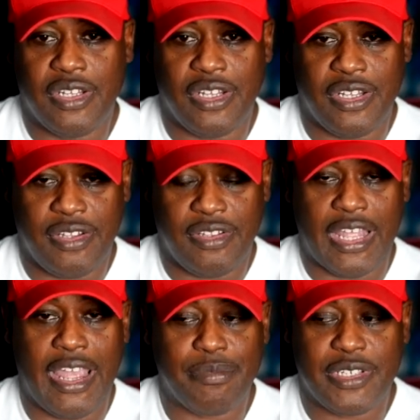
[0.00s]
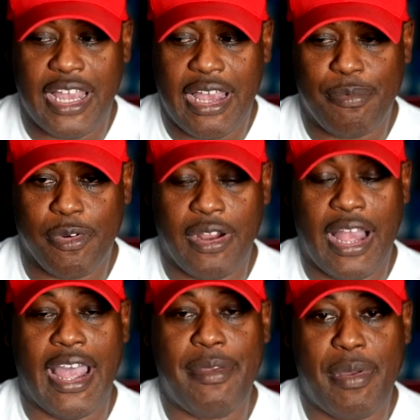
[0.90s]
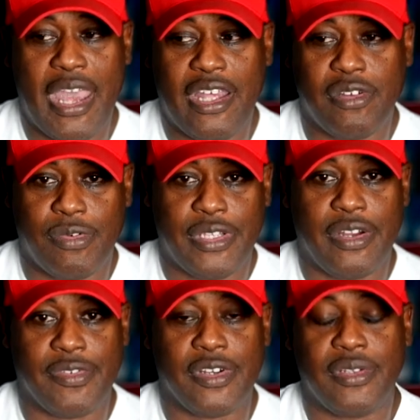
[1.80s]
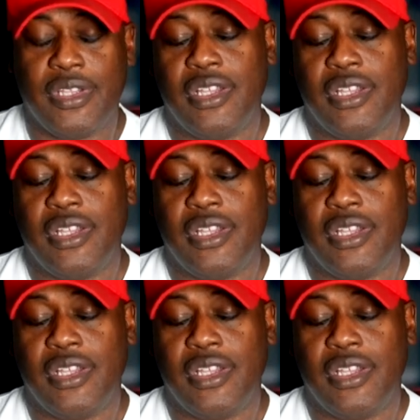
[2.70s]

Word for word: a laptop or iPad or whatever.